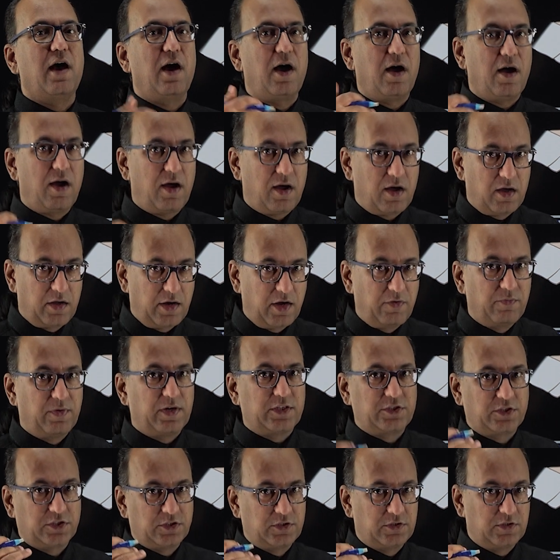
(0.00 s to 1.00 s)
a
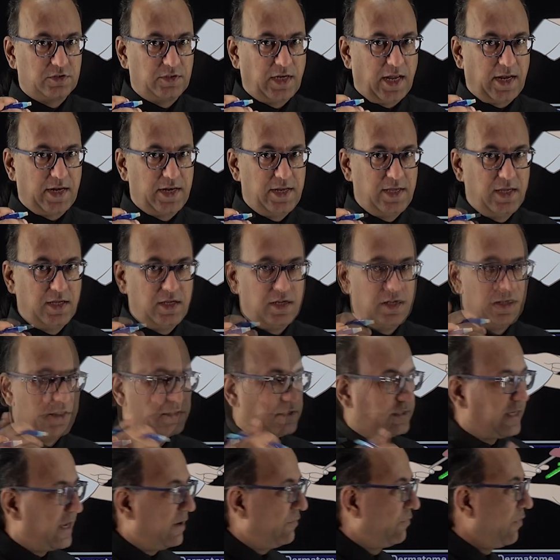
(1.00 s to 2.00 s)
reverse technique.
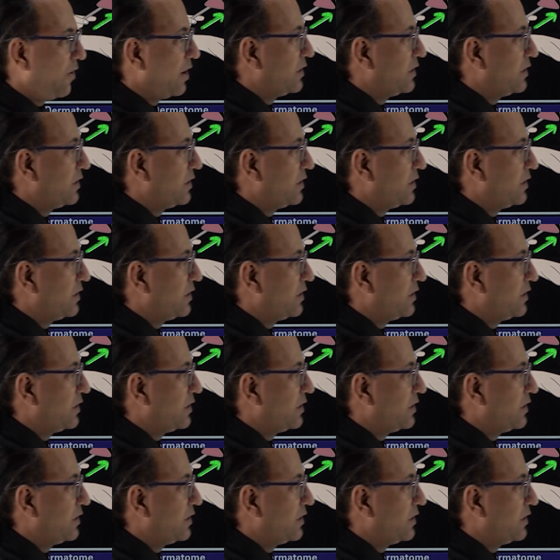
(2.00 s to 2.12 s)
Say, for